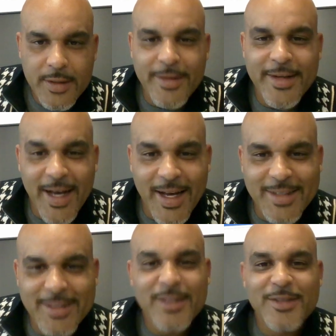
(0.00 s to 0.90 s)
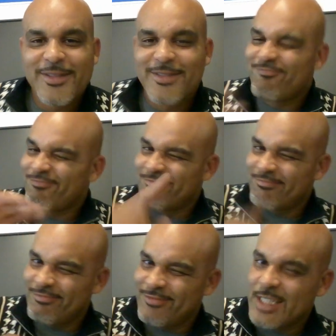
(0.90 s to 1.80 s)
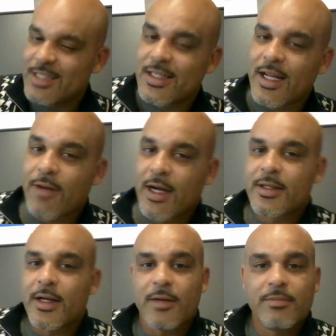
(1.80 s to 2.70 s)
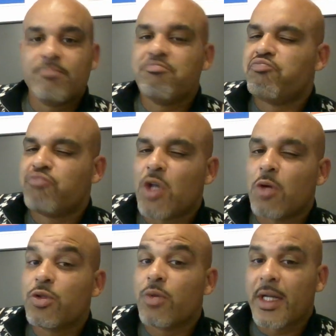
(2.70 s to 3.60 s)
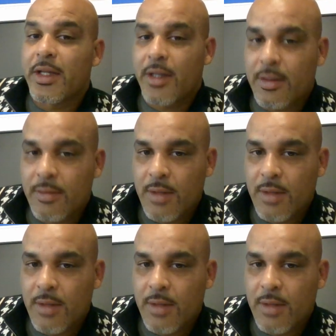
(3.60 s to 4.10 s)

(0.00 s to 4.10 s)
They're not. Stay right there. Don't do anything.